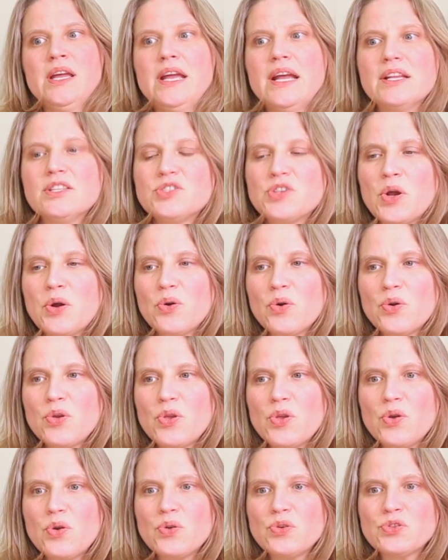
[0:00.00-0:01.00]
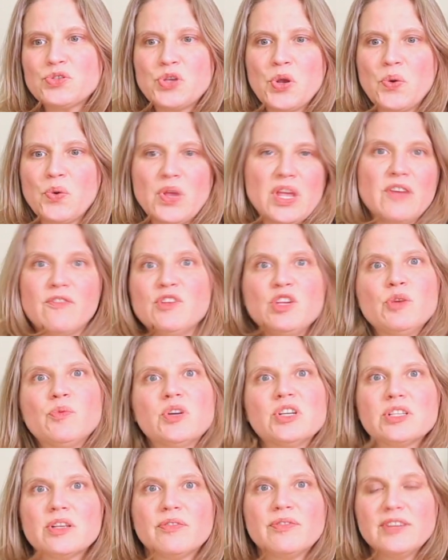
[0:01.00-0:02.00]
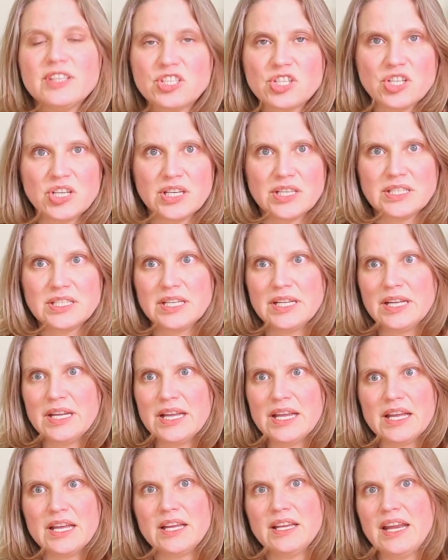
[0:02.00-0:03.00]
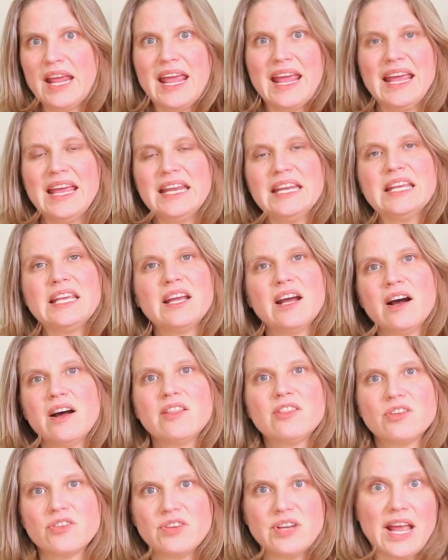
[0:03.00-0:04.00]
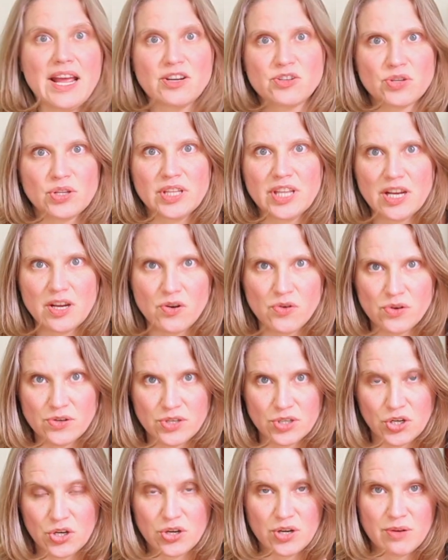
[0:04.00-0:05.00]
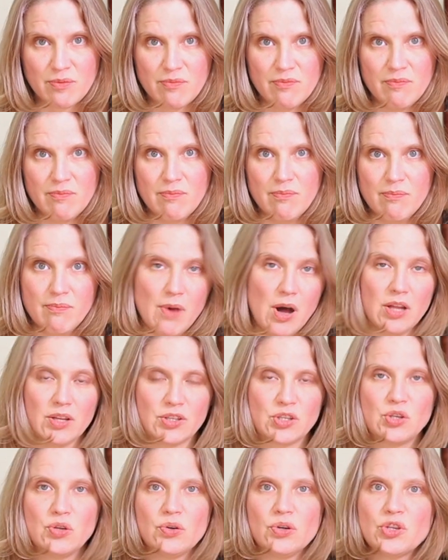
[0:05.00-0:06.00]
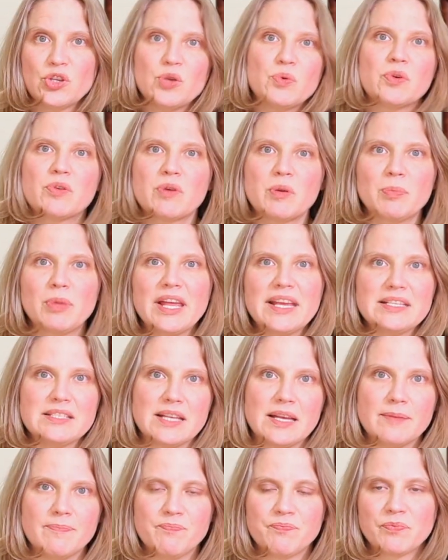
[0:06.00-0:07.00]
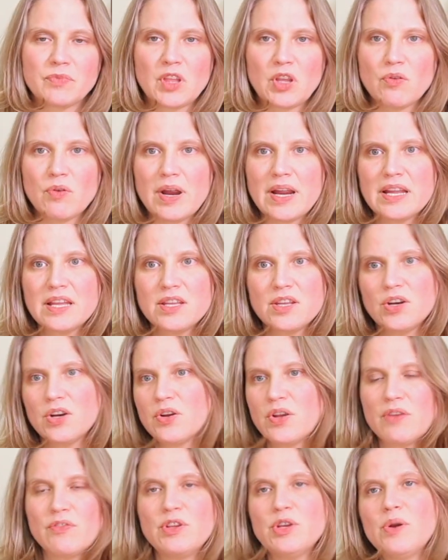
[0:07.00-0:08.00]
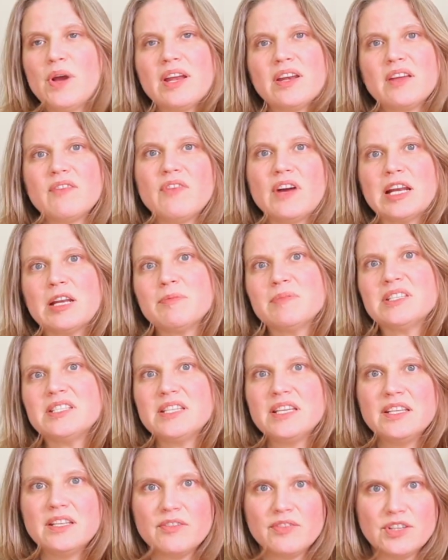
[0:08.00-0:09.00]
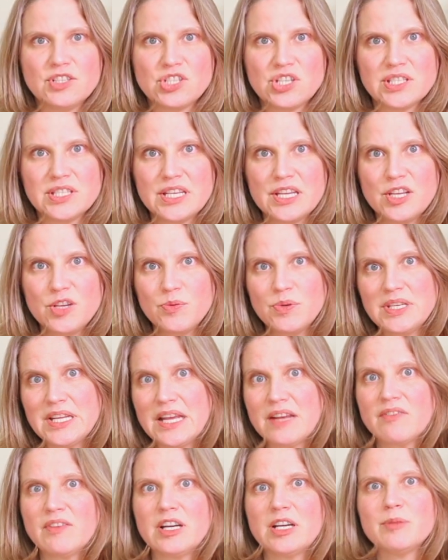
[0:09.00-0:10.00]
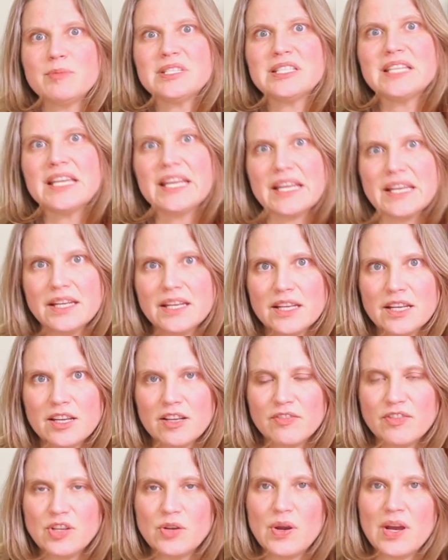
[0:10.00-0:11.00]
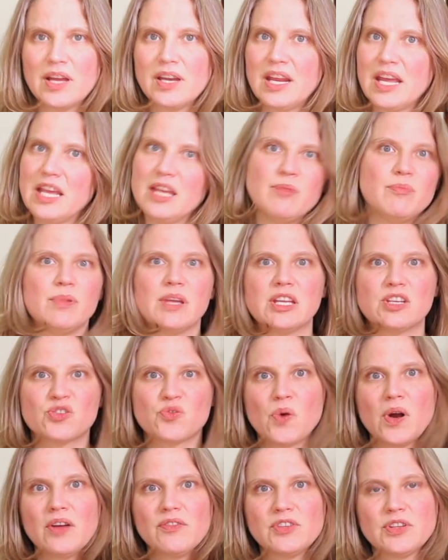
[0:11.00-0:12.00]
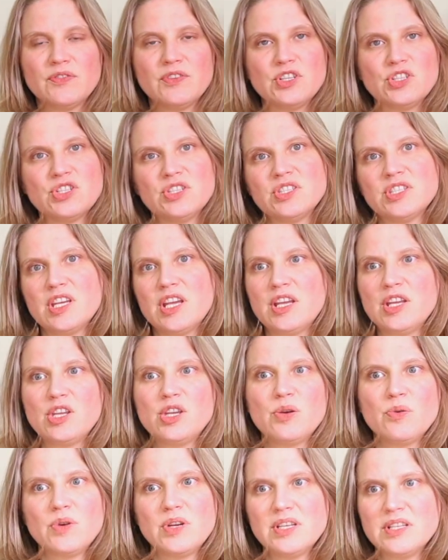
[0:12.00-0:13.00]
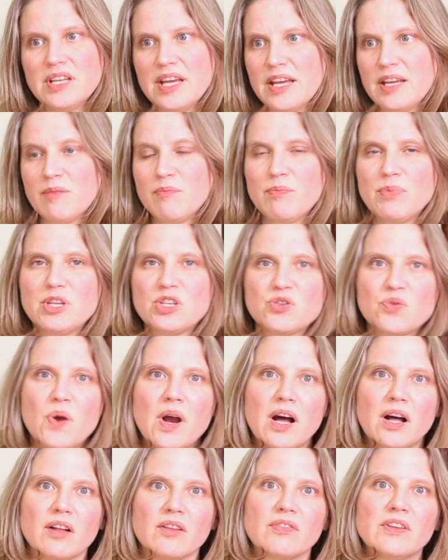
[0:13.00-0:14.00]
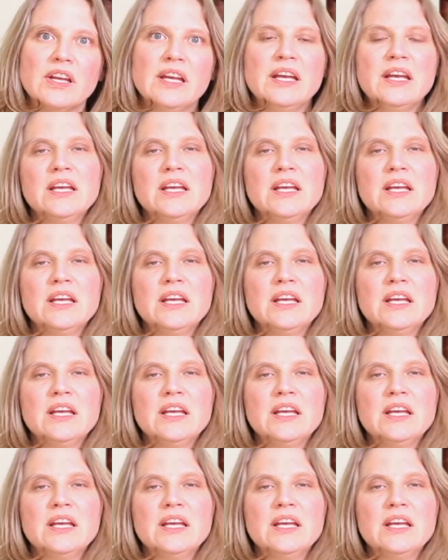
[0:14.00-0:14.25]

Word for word: And so, so if you were deficient in any other naturally occurring molecule, you would replace it right? You know, if you had a vitamin C deficiency, you would take vitamin C. If you had a B12 deficiency, you would take B12.